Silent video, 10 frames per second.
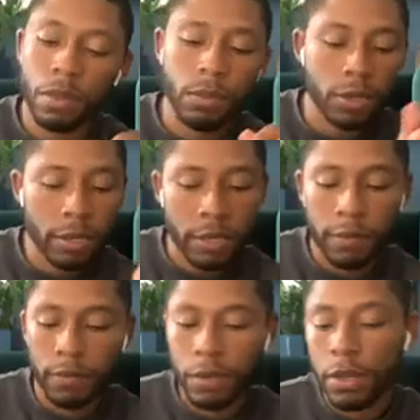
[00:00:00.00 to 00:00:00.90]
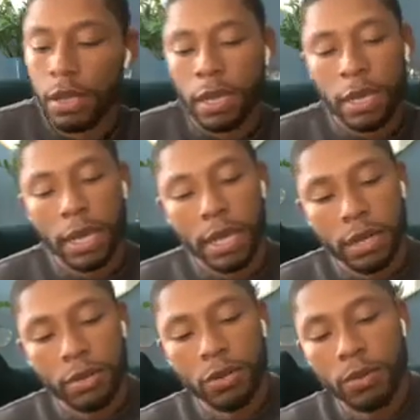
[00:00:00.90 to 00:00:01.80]
Put that there. And
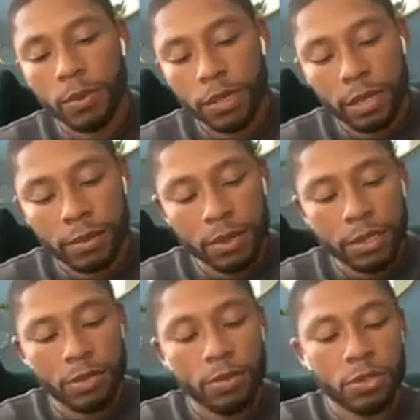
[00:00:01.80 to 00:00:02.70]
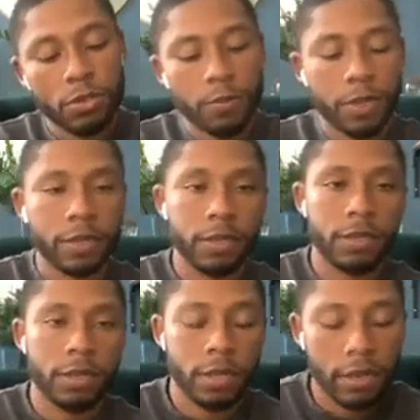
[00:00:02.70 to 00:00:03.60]
do it one more time. So get 2 more toothpicks,
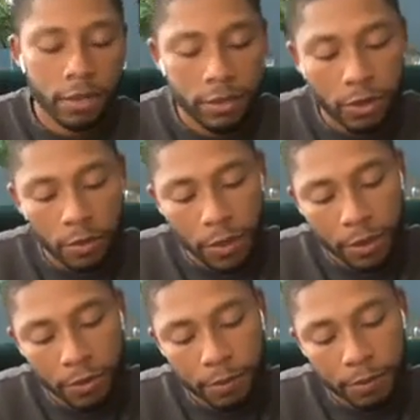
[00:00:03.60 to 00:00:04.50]
other solar panel.